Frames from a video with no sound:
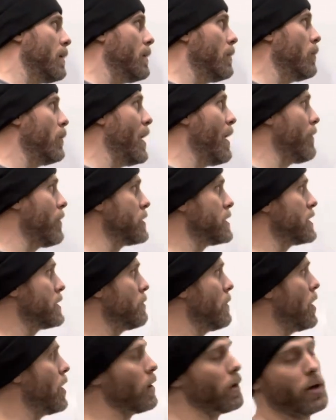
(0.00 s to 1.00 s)
we have our
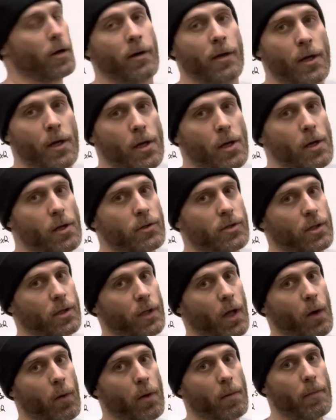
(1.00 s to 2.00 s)
smaller,
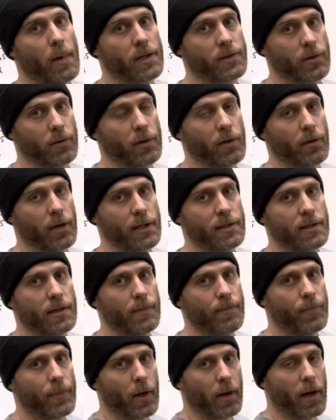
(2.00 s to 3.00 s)
slower muscle units,
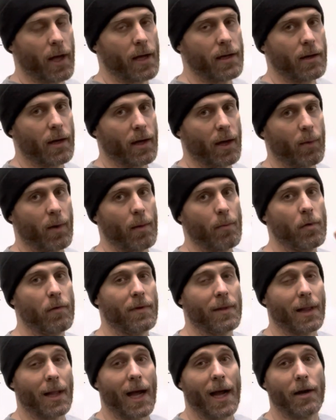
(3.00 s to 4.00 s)
okay? Again, when I'm
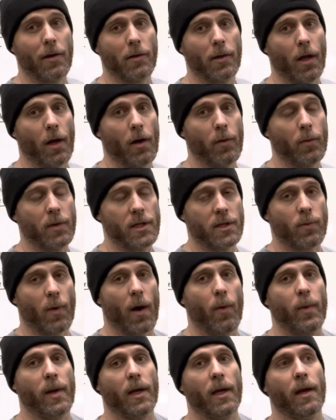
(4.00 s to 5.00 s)
moving lighter load, which is why
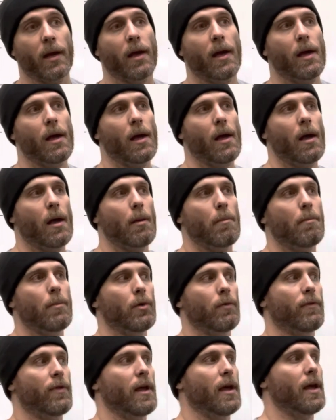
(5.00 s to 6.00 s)
we can
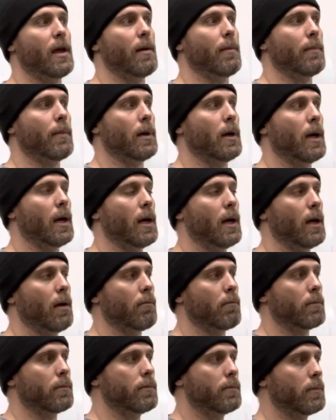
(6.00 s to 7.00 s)
move them
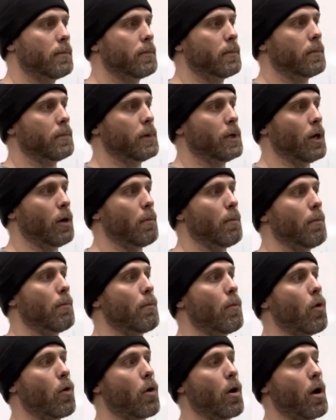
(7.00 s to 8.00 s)

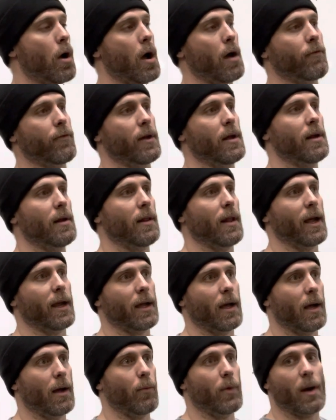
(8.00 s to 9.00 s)
more often, like
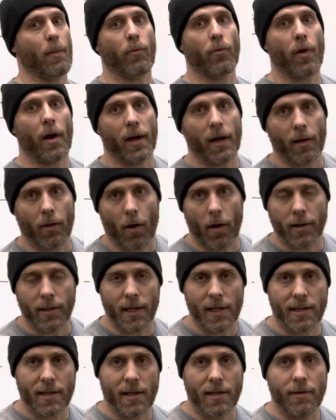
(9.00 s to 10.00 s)
when I'm running long
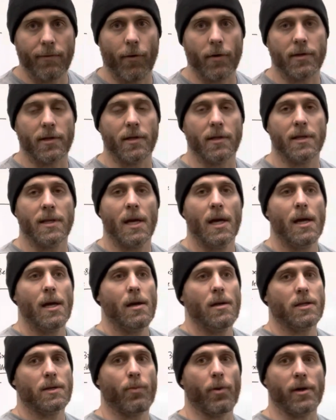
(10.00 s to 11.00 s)
distance versus
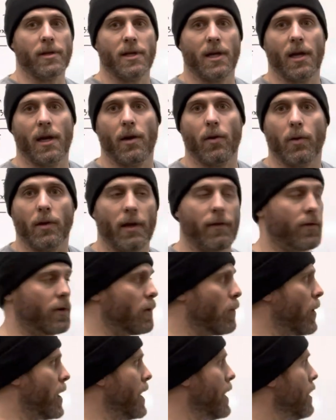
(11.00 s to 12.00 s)
sprinting or lifting
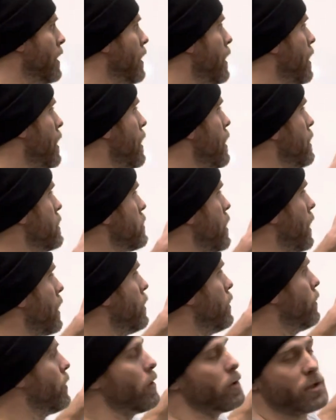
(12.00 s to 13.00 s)
a weight. So I can
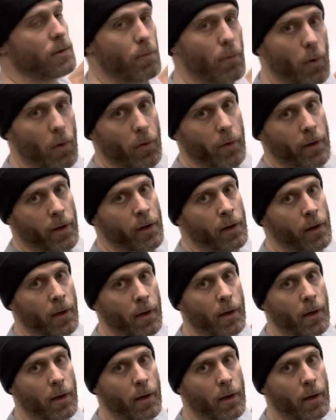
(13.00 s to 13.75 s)
do those more,